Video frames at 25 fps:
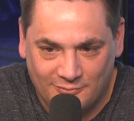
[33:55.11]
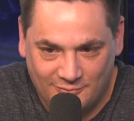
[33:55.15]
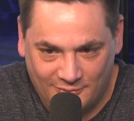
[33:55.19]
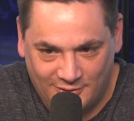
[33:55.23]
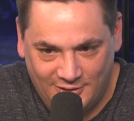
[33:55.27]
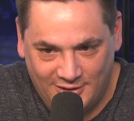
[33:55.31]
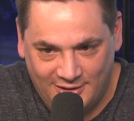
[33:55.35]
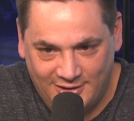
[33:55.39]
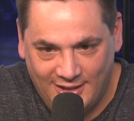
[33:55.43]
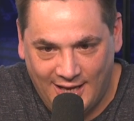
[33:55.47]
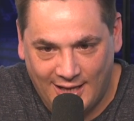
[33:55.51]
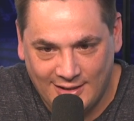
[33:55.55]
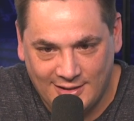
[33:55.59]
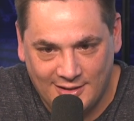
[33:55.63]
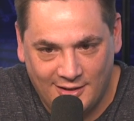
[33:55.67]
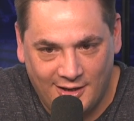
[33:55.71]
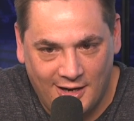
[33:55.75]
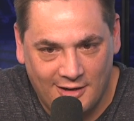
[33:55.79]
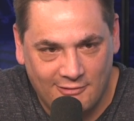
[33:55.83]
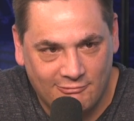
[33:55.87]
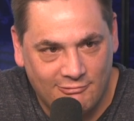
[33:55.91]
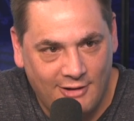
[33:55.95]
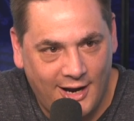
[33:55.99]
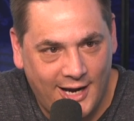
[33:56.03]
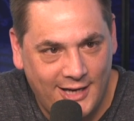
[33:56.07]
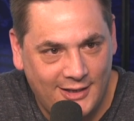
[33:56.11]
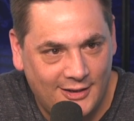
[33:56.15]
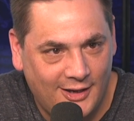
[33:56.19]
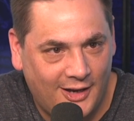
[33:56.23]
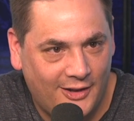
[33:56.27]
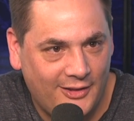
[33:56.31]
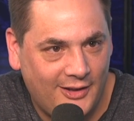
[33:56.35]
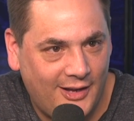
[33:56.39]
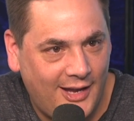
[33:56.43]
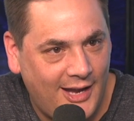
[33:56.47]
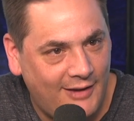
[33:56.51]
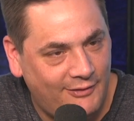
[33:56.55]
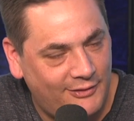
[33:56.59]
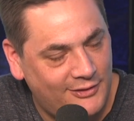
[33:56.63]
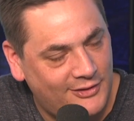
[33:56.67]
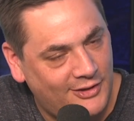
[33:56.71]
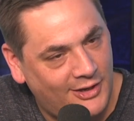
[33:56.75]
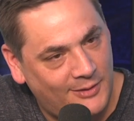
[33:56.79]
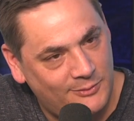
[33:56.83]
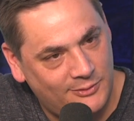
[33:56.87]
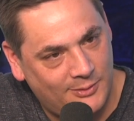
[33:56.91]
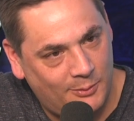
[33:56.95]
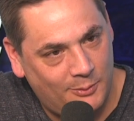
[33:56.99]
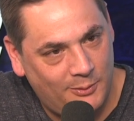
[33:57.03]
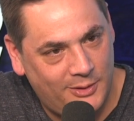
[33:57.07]
satellite radar that every
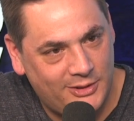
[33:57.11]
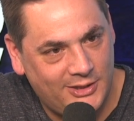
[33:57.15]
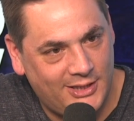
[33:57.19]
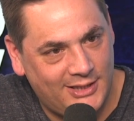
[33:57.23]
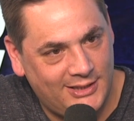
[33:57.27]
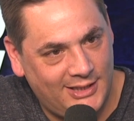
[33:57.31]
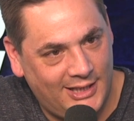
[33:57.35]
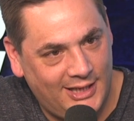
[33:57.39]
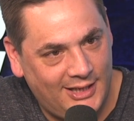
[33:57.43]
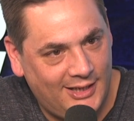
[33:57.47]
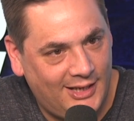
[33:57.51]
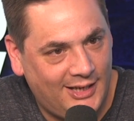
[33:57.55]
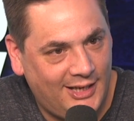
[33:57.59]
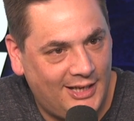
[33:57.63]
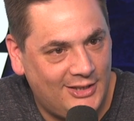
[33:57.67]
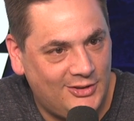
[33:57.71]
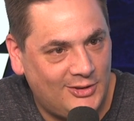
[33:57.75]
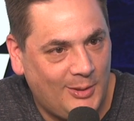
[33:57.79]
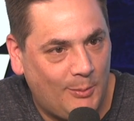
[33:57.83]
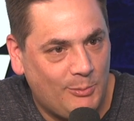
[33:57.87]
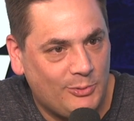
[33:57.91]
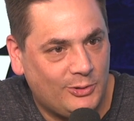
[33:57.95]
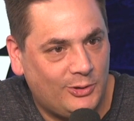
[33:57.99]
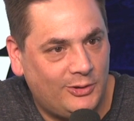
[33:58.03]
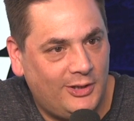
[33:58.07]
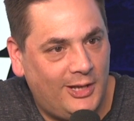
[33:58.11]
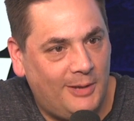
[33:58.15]
time someone mentions Enoch, he jumps on their